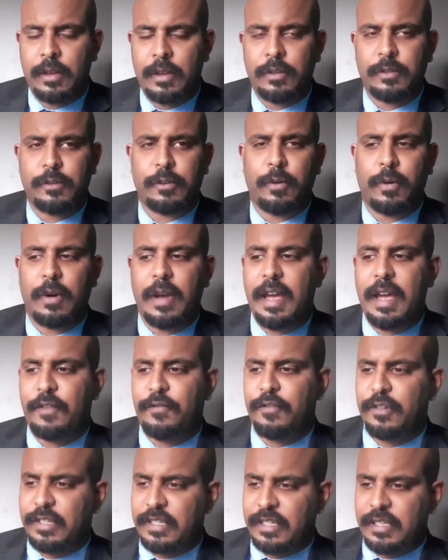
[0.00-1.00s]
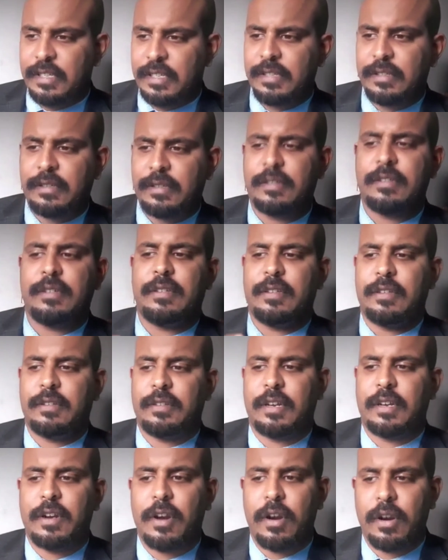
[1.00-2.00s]
So ever since
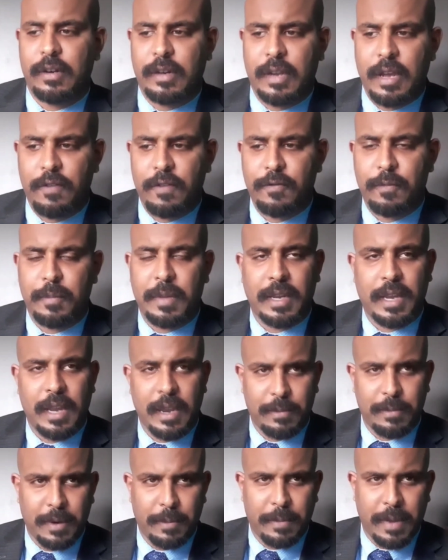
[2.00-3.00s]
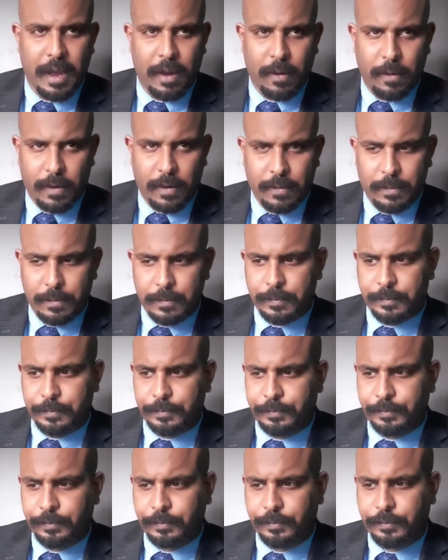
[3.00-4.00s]
the current government came to power,
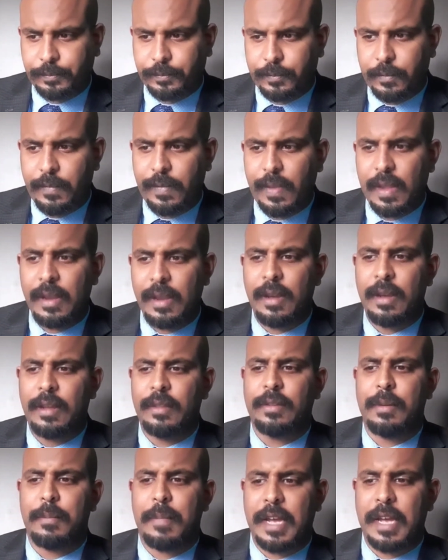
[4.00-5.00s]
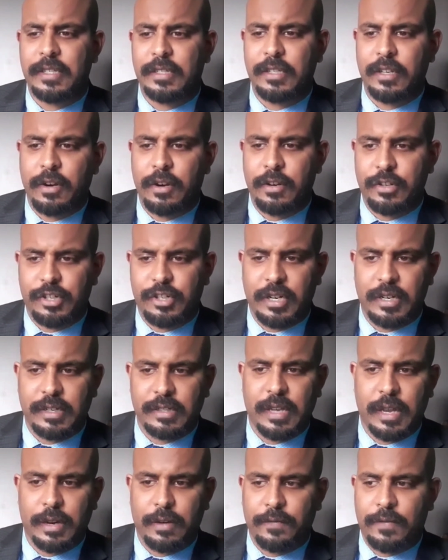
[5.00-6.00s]
the massacre and
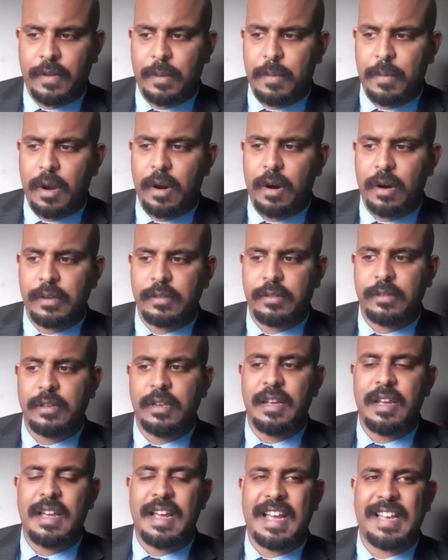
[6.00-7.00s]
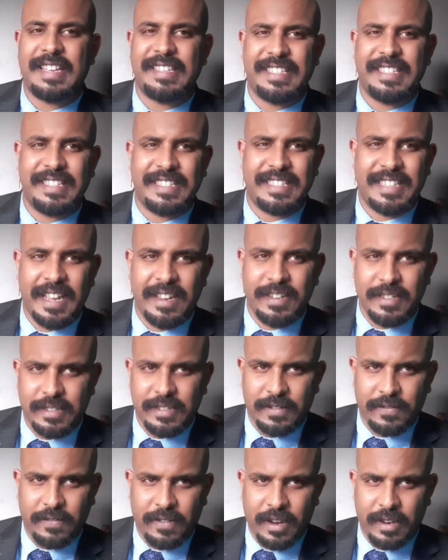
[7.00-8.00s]
genocide of Amharas has
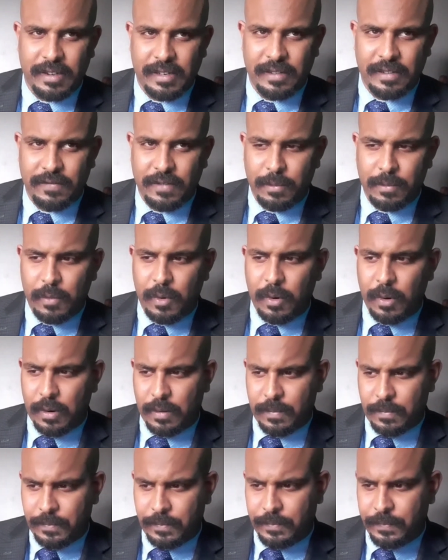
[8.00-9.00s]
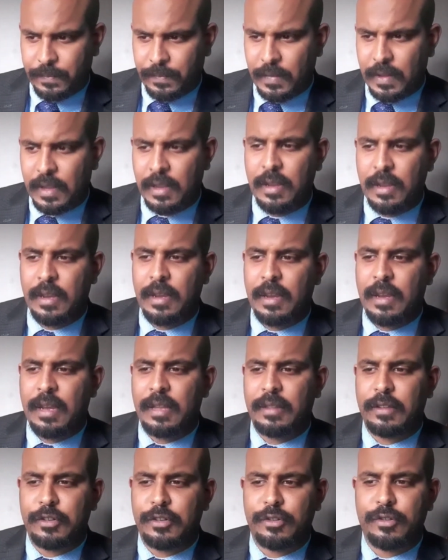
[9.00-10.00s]
intensified even more.
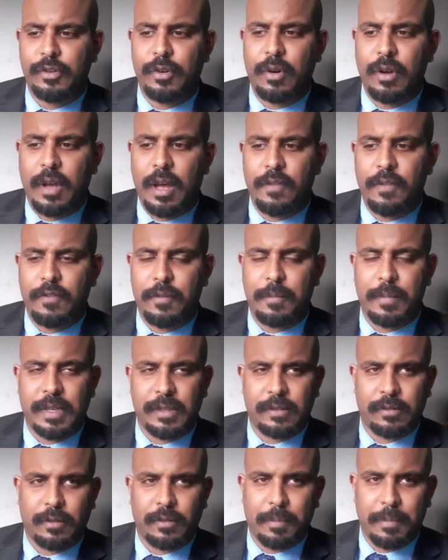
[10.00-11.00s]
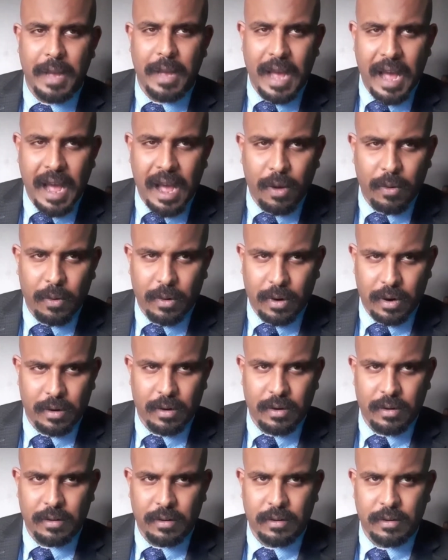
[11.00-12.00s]
And there's no governmental power
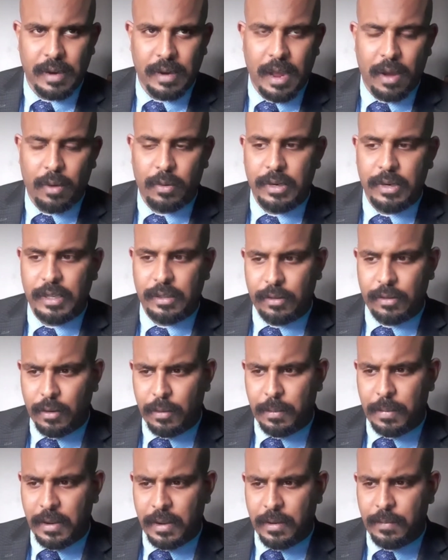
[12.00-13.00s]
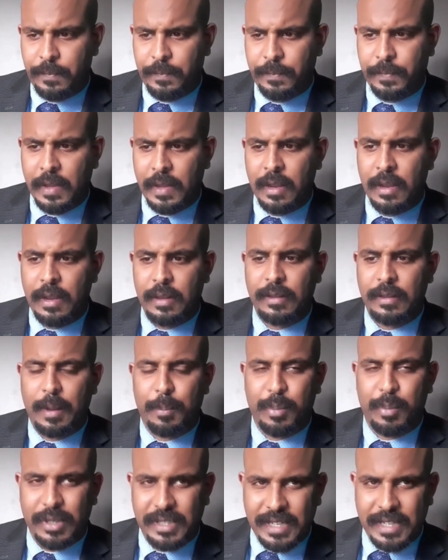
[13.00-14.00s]
now in Ethiopia
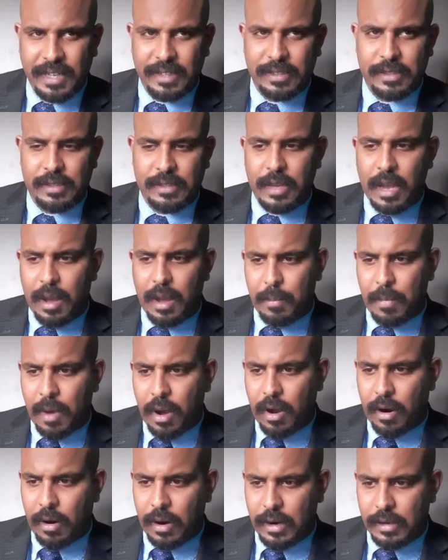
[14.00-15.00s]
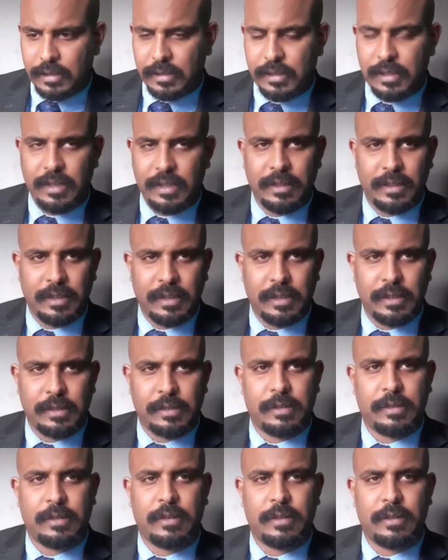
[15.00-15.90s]
that protects Amharas in these